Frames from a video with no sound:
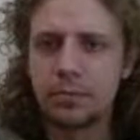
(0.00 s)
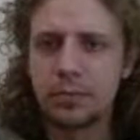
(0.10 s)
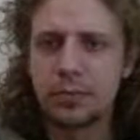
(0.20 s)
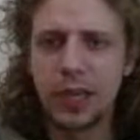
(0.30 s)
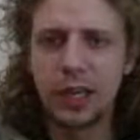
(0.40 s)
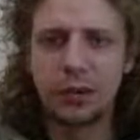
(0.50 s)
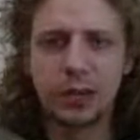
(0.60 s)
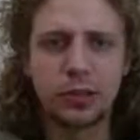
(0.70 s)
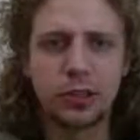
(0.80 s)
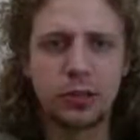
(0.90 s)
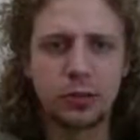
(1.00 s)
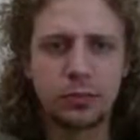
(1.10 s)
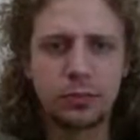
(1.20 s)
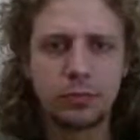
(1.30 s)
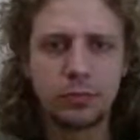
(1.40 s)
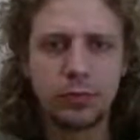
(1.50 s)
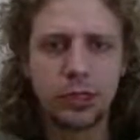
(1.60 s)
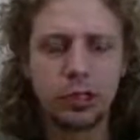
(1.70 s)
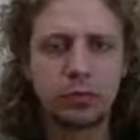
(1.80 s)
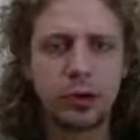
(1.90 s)
Anyway, so
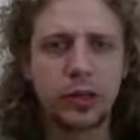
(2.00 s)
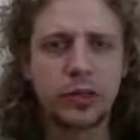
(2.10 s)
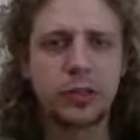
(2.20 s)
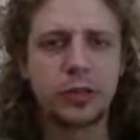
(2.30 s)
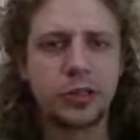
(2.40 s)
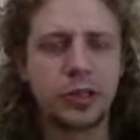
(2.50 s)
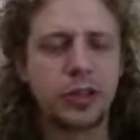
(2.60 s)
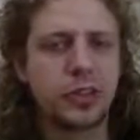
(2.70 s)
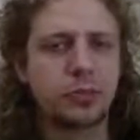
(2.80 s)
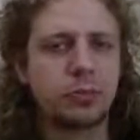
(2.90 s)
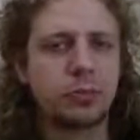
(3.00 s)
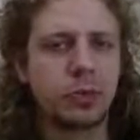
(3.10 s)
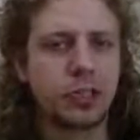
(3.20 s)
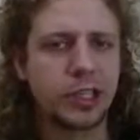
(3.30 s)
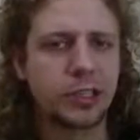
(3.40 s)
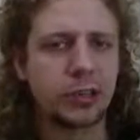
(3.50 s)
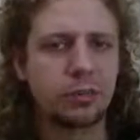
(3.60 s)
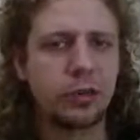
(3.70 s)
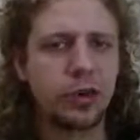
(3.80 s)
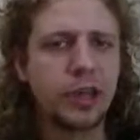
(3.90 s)
humoring Soltis on this particular
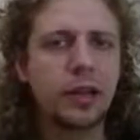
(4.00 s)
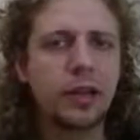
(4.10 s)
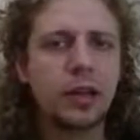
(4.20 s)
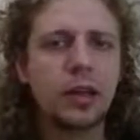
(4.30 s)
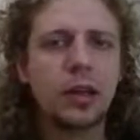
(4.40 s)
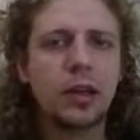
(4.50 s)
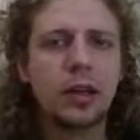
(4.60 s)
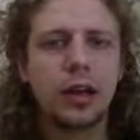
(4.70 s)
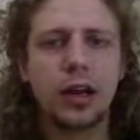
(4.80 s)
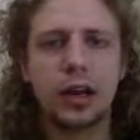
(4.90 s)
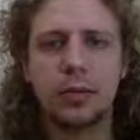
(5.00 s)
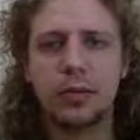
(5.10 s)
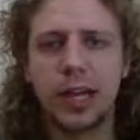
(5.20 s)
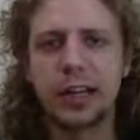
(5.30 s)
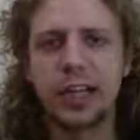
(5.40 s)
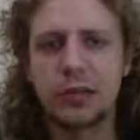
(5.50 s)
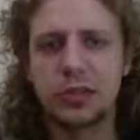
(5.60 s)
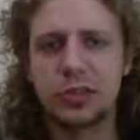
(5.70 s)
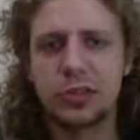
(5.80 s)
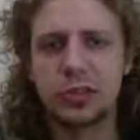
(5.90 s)
point, an endgame
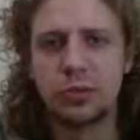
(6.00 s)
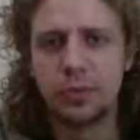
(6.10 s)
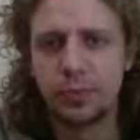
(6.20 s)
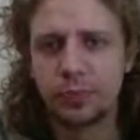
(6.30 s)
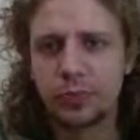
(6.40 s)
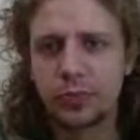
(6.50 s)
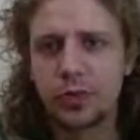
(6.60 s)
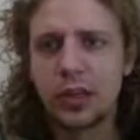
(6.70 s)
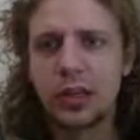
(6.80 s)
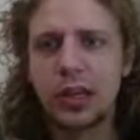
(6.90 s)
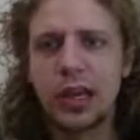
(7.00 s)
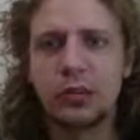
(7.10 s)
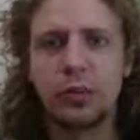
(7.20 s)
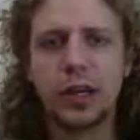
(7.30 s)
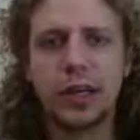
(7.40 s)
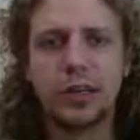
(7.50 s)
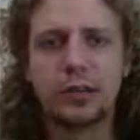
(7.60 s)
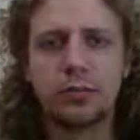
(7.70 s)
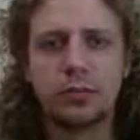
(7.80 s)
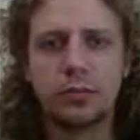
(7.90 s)
ensued, and White
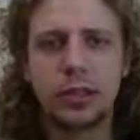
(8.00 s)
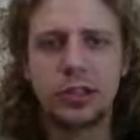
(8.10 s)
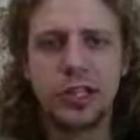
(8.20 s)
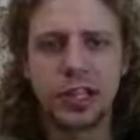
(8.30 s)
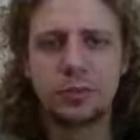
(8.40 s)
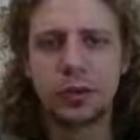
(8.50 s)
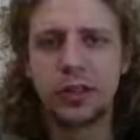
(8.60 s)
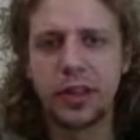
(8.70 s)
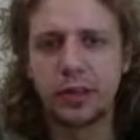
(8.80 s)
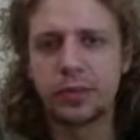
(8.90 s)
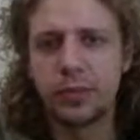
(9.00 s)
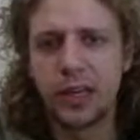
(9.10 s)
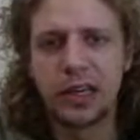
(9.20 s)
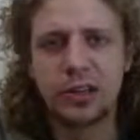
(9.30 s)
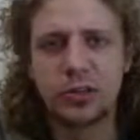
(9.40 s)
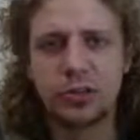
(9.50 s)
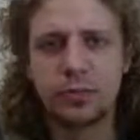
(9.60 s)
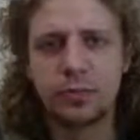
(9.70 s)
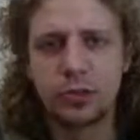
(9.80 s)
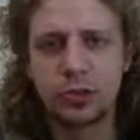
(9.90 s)
did the textbook thing and
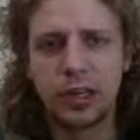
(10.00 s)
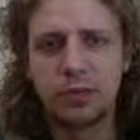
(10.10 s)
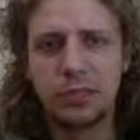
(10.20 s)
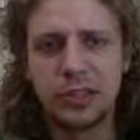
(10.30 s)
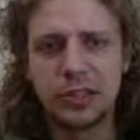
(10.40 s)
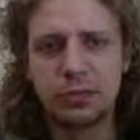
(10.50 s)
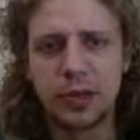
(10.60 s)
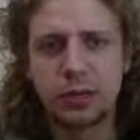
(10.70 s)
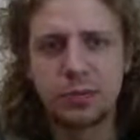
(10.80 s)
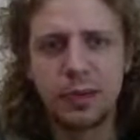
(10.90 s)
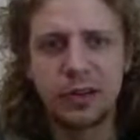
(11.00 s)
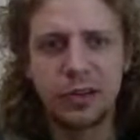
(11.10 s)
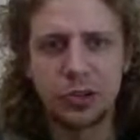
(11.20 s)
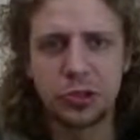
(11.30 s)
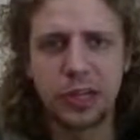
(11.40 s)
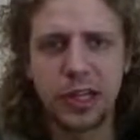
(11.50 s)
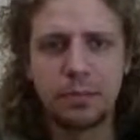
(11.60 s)
traded pieces when it was beneficial to them,